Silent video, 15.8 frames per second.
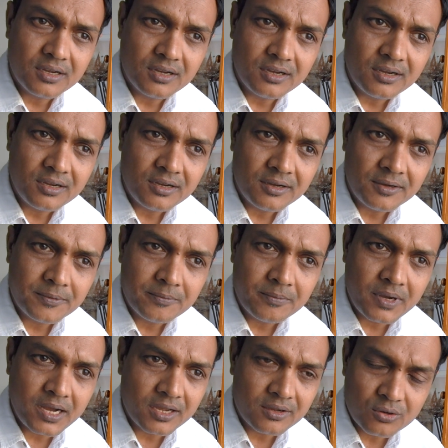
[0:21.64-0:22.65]

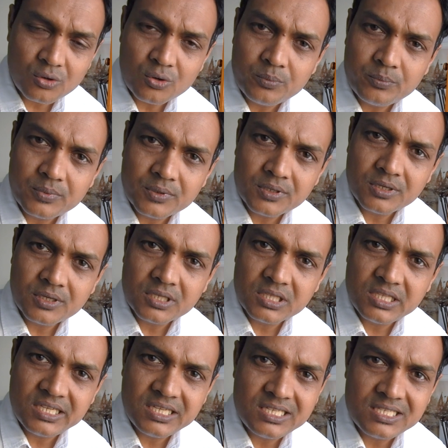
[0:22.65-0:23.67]
I hope
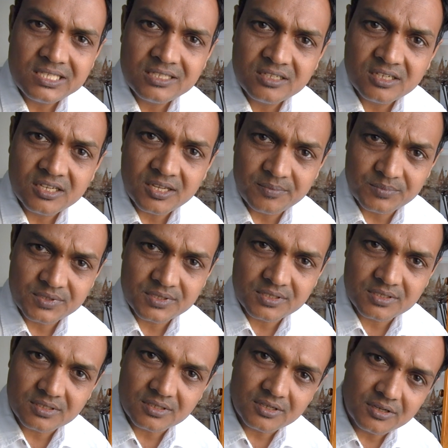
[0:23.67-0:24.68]
these
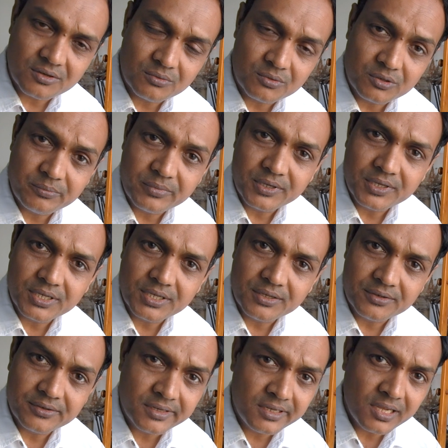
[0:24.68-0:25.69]
tips would
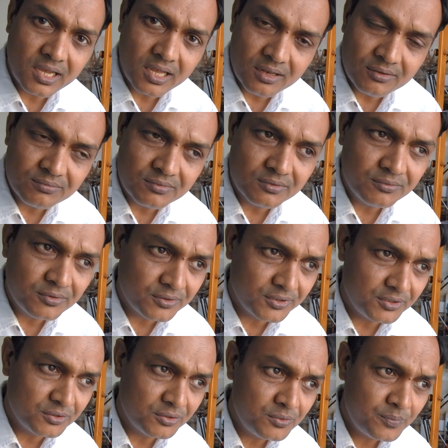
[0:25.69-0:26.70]
be really helpful for
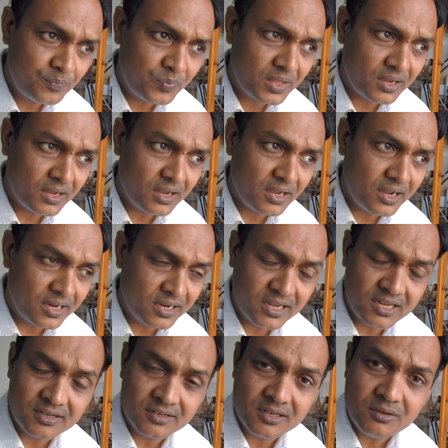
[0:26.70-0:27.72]
you and
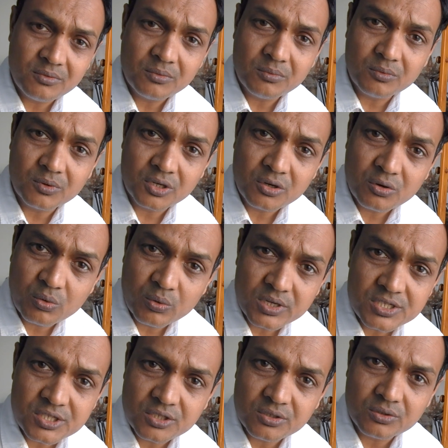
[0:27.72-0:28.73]
I really
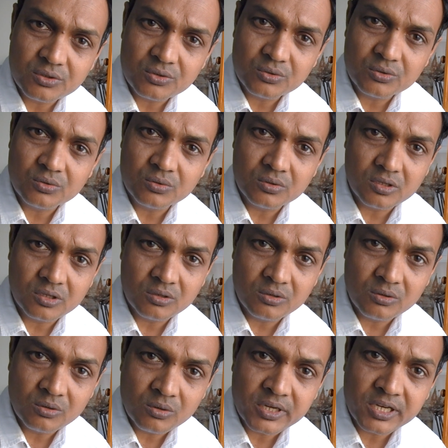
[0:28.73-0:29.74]
request you to
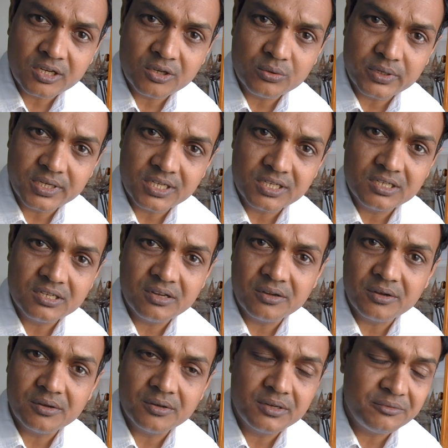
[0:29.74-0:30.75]
look into it
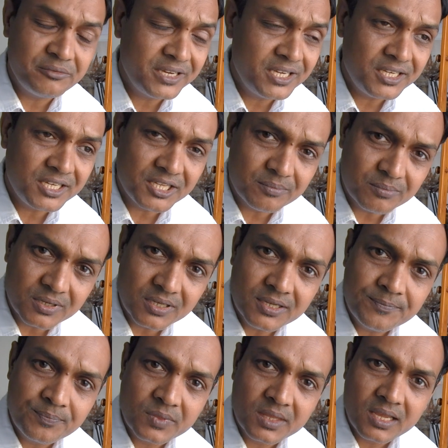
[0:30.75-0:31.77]
very
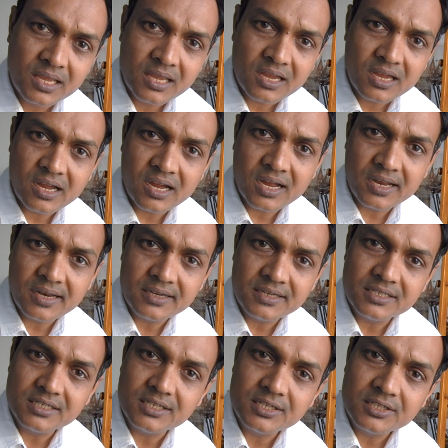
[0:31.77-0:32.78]
deeply
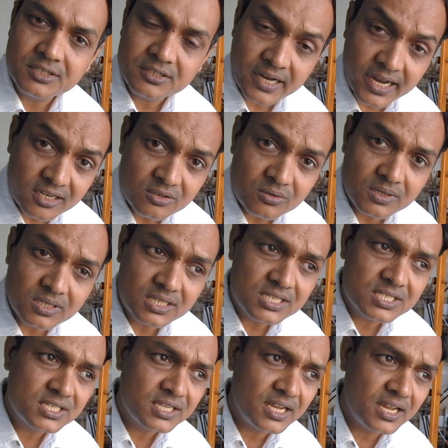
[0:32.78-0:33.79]
and try to
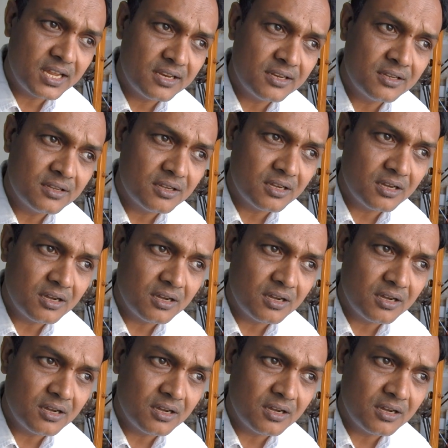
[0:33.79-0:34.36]
understand